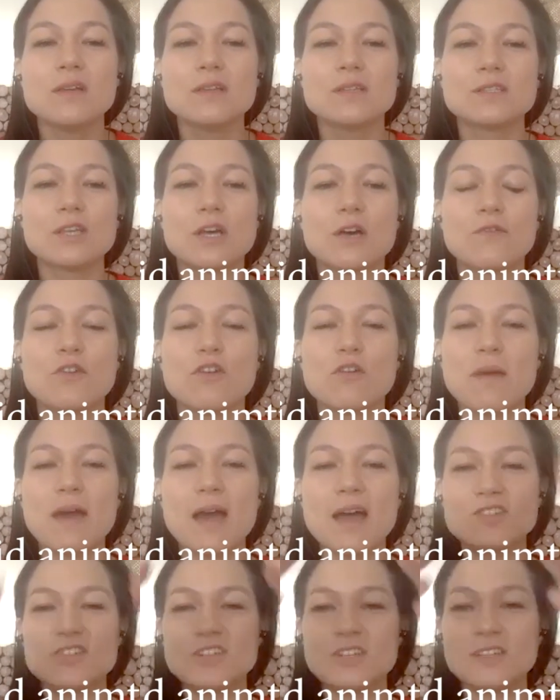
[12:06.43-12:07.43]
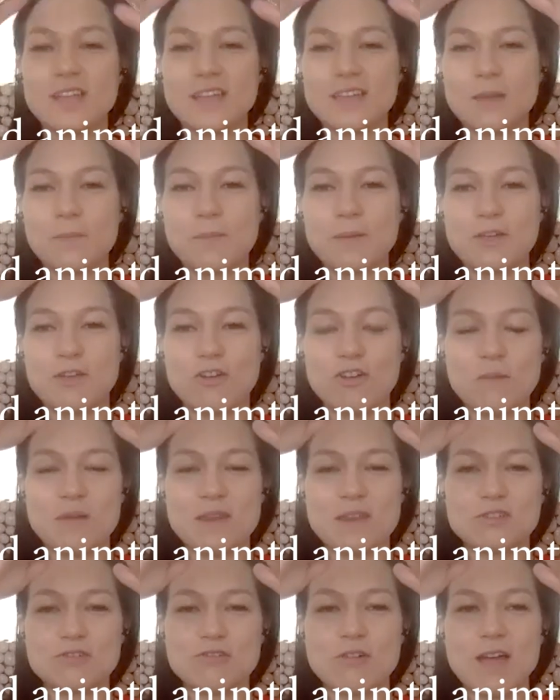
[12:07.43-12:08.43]
So if you imagine like a pyramid,
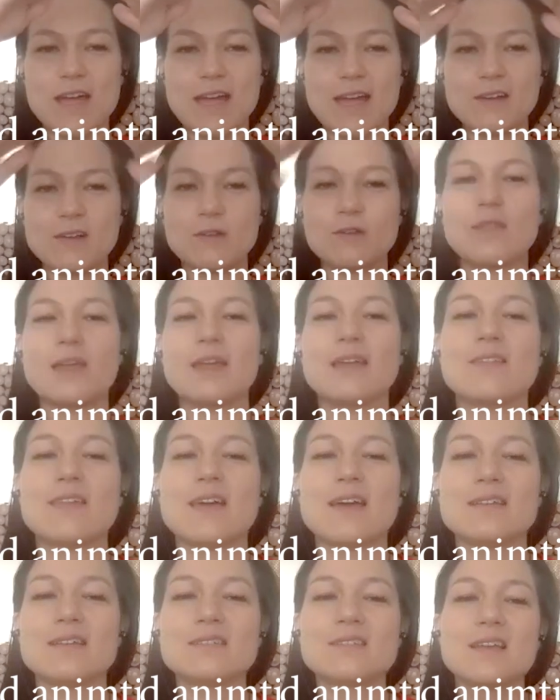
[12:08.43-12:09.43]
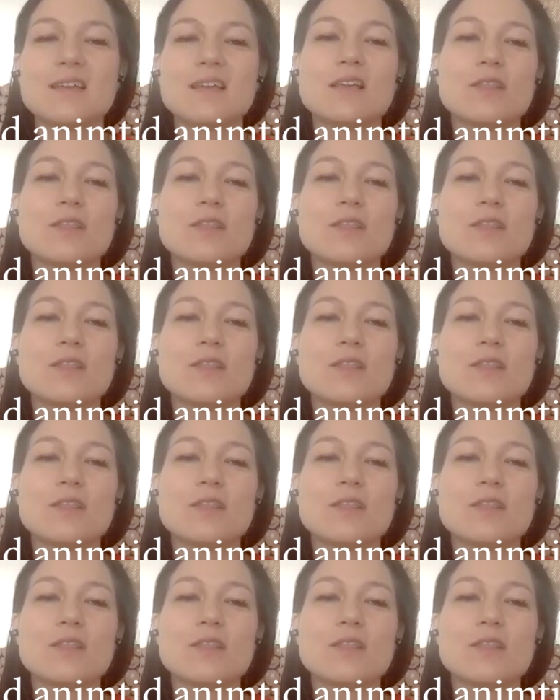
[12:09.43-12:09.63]
a triangle like this,